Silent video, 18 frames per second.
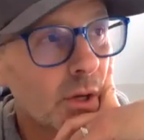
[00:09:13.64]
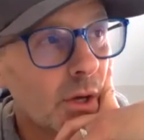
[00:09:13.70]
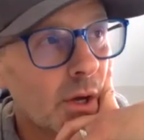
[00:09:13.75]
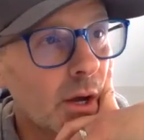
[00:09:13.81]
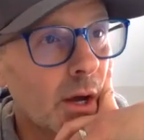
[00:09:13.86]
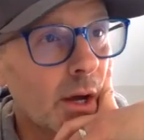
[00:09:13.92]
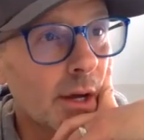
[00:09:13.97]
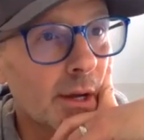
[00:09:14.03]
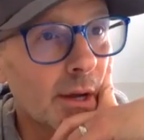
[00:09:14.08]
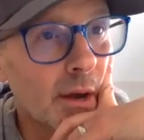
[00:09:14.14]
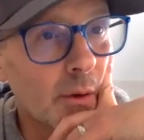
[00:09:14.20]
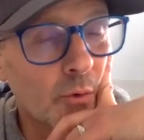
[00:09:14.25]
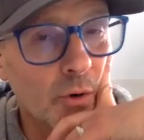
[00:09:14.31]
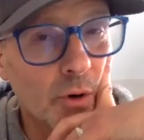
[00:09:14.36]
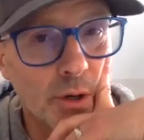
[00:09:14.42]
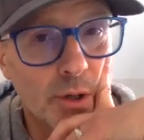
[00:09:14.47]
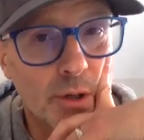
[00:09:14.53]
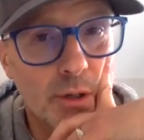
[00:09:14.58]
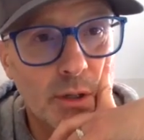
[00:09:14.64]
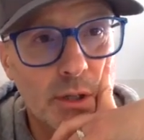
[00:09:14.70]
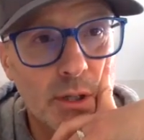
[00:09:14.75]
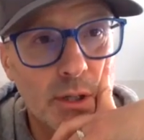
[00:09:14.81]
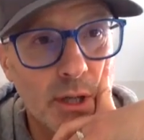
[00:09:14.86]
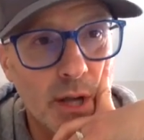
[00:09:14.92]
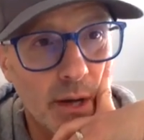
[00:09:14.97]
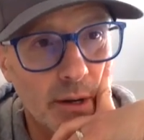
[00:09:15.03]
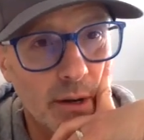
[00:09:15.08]
network.
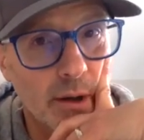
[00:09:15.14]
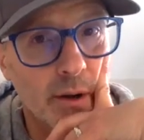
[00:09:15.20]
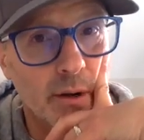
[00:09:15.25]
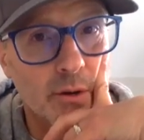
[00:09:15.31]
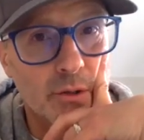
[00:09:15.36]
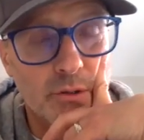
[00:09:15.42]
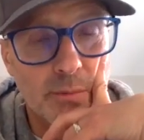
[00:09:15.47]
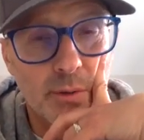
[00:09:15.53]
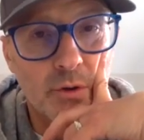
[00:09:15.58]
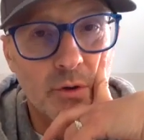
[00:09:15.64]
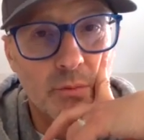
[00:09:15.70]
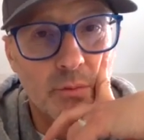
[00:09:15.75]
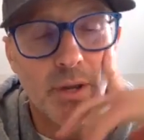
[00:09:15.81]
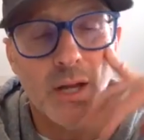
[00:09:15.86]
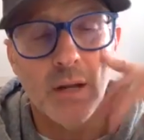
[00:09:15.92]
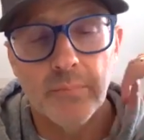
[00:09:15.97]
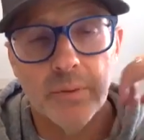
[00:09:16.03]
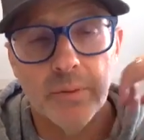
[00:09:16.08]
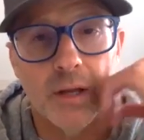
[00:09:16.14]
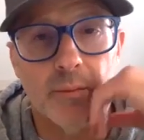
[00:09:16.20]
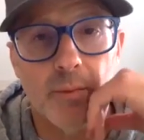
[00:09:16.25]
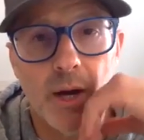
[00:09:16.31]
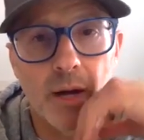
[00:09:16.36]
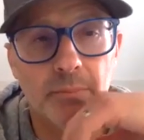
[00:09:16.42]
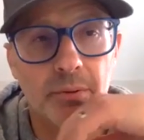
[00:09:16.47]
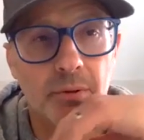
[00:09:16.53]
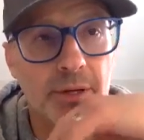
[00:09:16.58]
He got hired to be their main
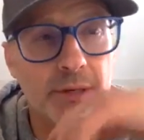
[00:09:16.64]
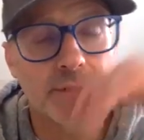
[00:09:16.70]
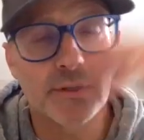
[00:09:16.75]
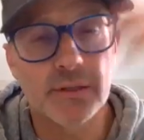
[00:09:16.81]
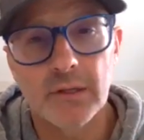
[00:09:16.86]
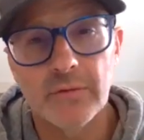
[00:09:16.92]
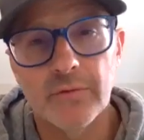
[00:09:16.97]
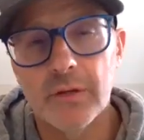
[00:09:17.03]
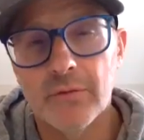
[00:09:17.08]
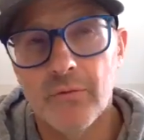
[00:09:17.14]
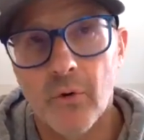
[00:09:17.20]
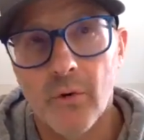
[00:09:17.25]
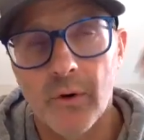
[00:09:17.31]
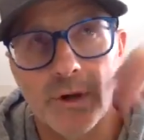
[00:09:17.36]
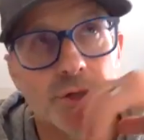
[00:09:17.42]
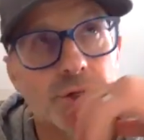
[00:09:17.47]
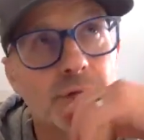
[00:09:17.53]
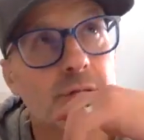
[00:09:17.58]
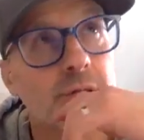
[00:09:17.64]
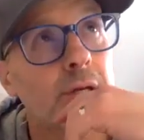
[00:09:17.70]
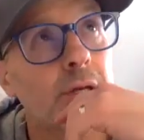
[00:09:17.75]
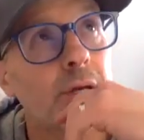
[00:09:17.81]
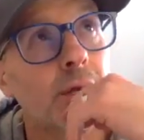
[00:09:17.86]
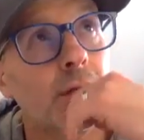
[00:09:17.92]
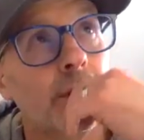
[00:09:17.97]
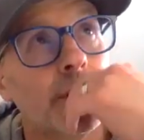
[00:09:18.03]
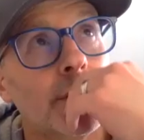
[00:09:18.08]
play-by-play TV voice
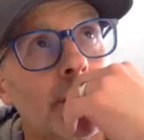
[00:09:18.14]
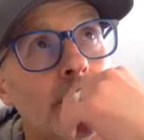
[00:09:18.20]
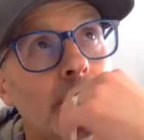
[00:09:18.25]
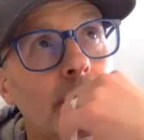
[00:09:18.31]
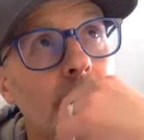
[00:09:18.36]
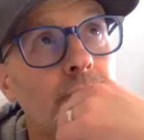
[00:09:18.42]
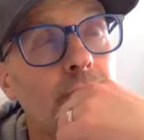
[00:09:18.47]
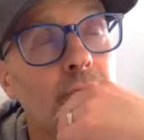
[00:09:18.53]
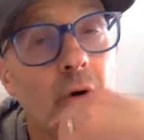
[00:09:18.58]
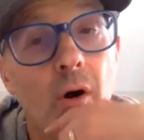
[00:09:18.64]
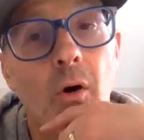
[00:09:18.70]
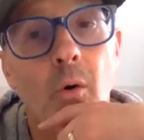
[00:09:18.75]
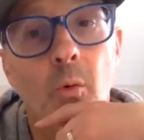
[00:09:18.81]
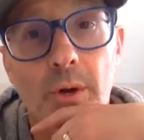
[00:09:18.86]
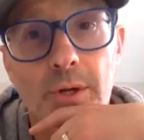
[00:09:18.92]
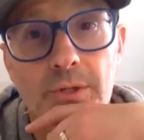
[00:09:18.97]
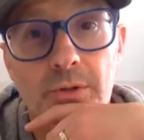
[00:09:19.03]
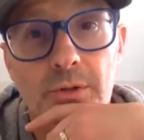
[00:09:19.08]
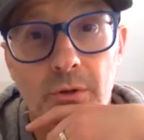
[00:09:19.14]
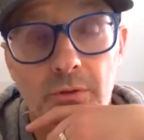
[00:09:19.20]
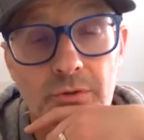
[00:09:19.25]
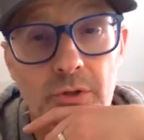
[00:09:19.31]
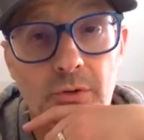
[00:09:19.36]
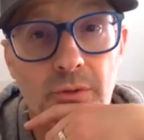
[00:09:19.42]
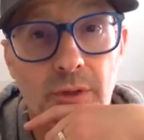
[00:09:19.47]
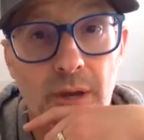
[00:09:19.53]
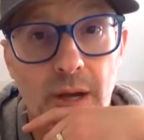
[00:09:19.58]
in the fall winter of
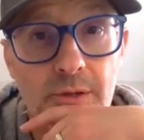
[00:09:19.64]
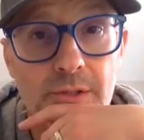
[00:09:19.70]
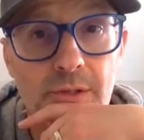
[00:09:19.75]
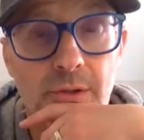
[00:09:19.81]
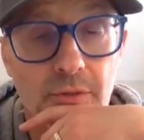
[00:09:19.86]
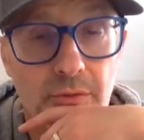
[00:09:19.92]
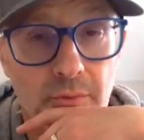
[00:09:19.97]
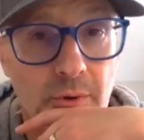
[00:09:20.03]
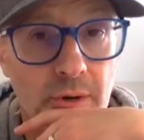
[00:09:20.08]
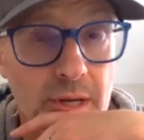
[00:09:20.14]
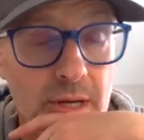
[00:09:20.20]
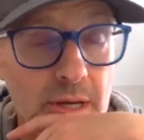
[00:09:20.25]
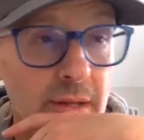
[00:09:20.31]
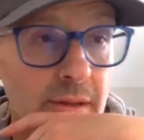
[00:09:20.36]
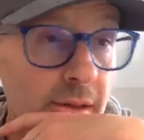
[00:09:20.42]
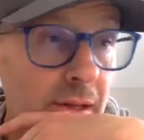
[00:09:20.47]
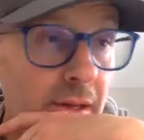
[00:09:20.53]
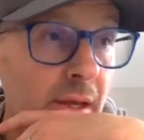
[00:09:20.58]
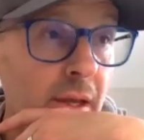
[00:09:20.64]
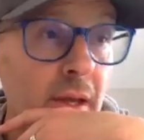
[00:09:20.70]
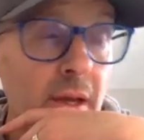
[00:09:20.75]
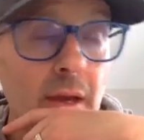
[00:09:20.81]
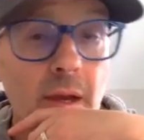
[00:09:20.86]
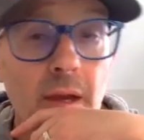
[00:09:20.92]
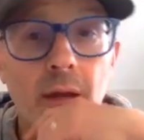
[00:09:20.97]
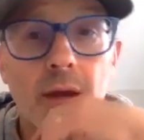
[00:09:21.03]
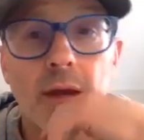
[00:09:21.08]
2003, and
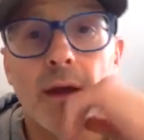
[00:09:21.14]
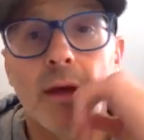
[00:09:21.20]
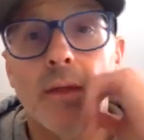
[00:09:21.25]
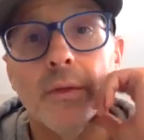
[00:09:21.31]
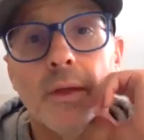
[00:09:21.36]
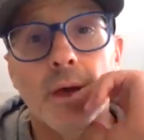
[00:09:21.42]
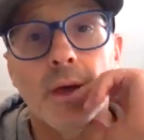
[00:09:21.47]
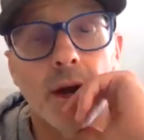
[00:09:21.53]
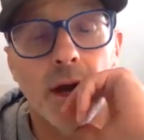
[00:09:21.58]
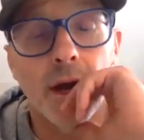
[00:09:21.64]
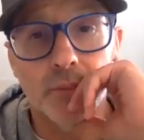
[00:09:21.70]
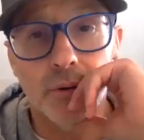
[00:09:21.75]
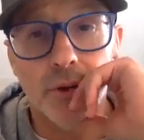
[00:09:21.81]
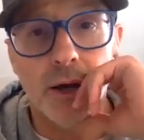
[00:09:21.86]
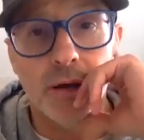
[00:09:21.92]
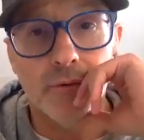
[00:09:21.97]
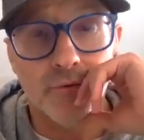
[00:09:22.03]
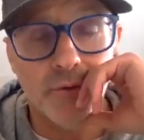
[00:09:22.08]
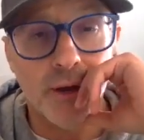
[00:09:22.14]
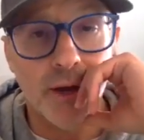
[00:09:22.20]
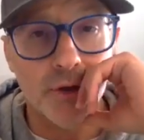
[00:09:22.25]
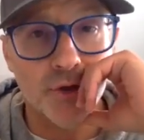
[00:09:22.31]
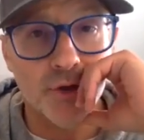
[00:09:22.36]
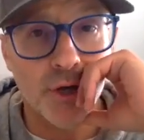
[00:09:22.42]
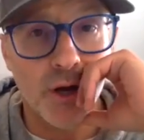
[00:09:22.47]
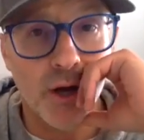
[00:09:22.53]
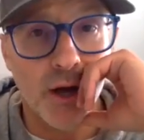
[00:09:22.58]
then I applied for that
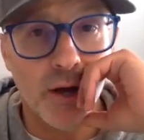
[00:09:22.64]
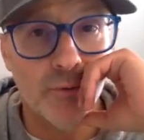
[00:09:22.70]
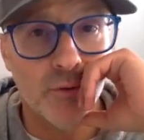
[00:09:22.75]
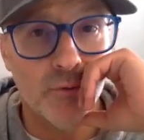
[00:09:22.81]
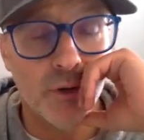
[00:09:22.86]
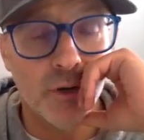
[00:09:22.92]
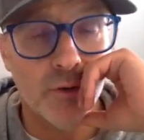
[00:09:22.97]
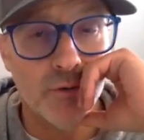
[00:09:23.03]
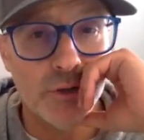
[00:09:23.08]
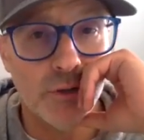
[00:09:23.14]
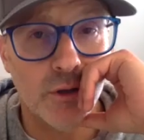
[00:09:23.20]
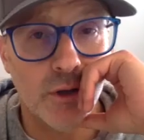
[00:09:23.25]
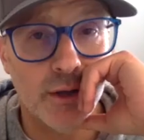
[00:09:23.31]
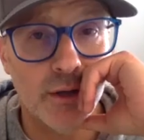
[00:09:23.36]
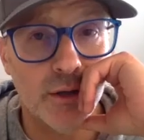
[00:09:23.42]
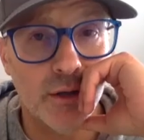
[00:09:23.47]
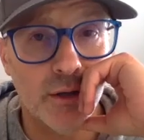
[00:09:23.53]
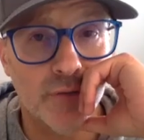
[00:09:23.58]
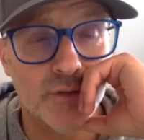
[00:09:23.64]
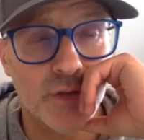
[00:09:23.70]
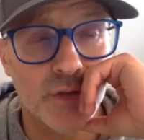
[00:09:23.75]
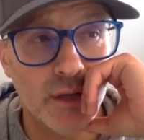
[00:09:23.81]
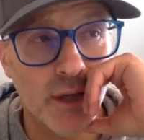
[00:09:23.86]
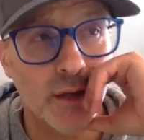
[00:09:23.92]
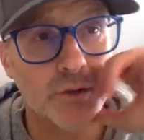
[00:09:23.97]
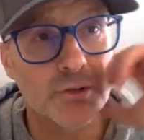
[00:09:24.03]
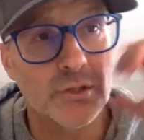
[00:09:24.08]
job and was lucky enough to
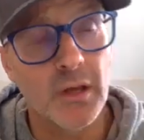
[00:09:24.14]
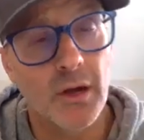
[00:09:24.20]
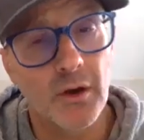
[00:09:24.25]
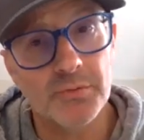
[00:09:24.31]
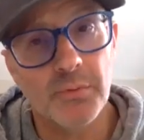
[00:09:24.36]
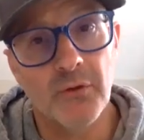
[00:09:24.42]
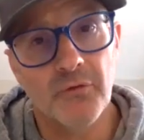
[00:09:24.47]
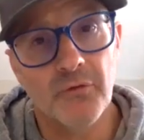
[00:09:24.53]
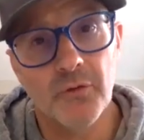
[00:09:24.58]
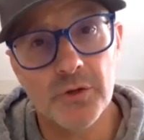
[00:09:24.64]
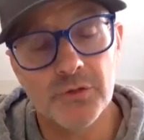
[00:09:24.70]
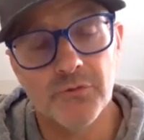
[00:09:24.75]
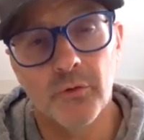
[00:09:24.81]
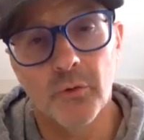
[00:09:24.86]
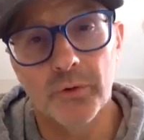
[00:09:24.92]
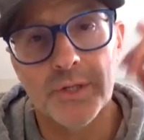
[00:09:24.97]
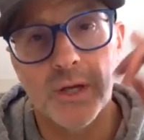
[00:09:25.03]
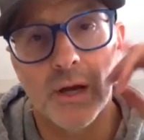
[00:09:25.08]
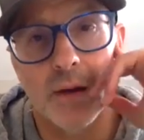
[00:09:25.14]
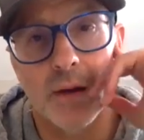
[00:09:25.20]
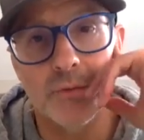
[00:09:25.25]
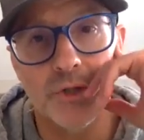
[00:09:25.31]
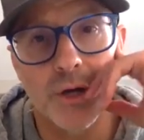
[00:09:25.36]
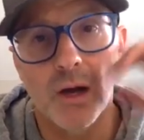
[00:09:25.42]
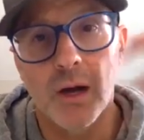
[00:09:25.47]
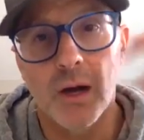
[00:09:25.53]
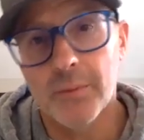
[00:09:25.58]
get it. So that was my first full-time
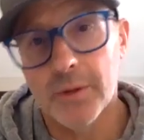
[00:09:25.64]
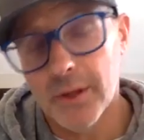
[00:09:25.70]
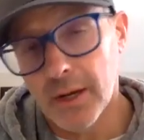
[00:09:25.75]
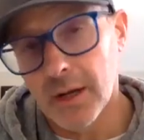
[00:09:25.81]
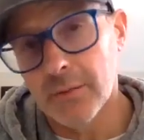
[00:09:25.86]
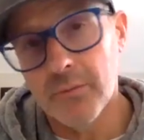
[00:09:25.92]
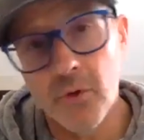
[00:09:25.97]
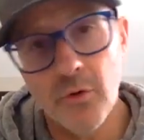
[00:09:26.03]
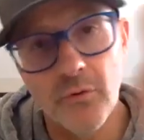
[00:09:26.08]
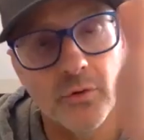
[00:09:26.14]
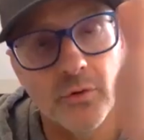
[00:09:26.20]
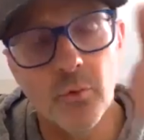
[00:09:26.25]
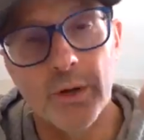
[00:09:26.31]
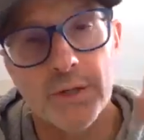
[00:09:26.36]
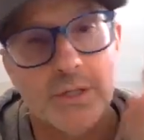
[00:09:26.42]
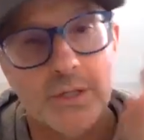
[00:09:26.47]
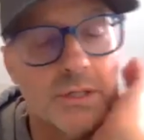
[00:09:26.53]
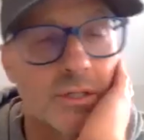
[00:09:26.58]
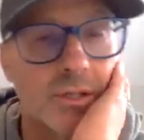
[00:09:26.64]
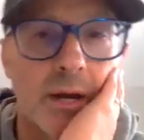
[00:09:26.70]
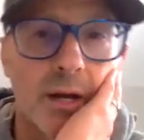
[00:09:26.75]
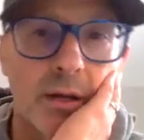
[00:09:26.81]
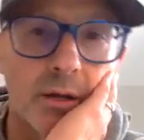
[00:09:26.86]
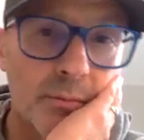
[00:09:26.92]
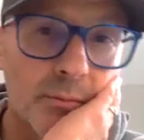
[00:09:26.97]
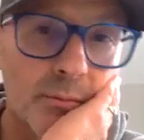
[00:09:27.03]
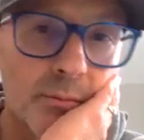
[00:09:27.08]
job, and then I moved to
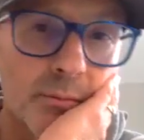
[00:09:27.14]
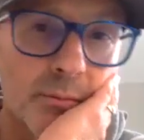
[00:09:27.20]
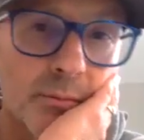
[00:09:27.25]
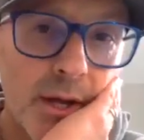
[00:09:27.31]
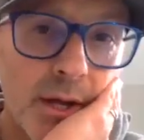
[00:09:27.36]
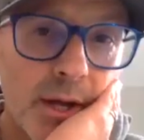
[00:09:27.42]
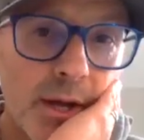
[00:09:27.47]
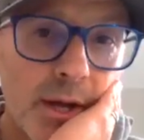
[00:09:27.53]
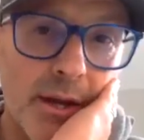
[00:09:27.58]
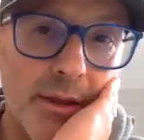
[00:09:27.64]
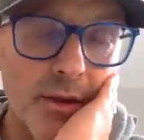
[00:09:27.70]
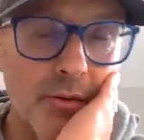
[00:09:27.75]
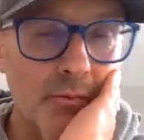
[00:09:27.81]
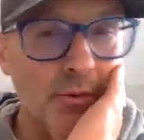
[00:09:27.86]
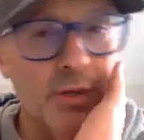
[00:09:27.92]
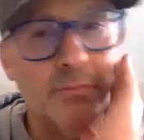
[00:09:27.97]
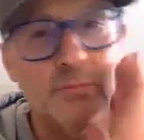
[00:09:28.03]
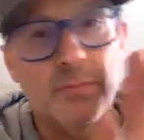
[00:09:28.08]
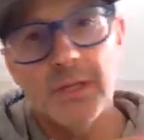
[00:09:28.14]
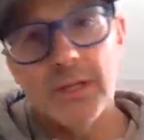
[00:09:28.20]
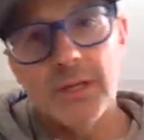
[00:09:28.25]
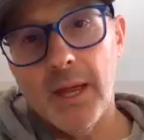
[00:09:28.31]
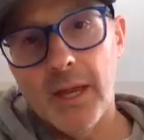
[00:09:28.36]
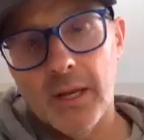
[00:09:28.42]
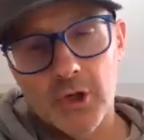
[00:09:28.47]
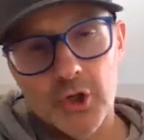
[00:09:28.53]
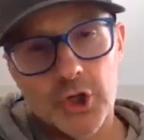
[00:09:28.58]
Winston-Salem, and then we
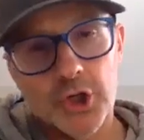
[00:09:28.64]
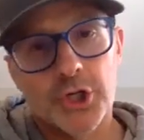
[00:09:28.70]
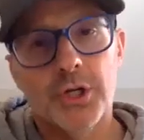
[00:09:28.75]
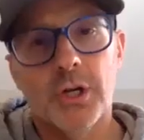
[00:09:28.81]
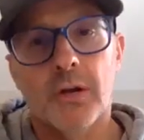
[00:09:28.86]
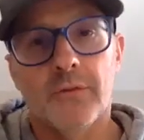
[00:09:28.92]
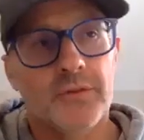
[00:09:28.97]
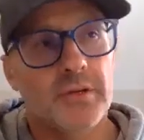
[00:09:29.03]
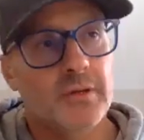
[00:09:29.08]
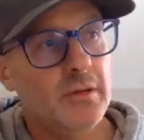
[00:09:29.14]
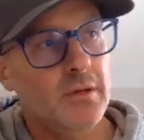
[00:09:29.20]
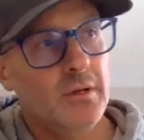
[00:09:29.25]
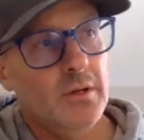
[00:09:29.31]
began to shift